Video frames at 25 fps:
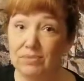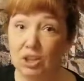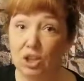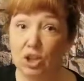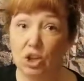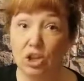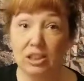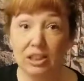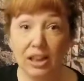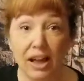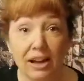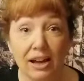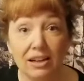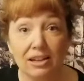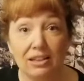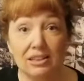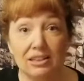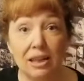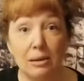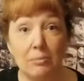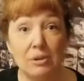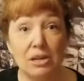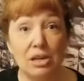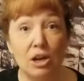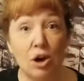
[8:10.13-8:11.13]
Good luck.
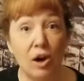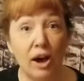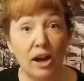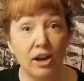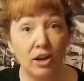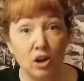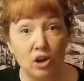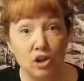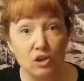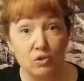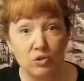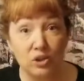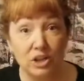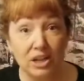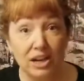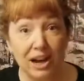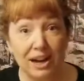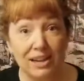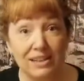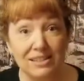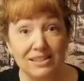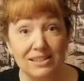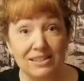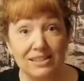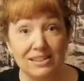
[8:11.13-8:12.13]
Let me know how it goes for you
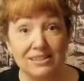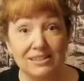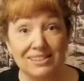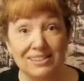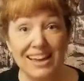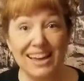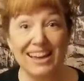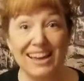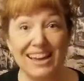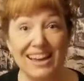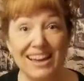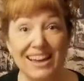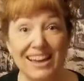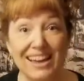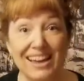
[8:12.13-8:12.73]
guys. Thanks.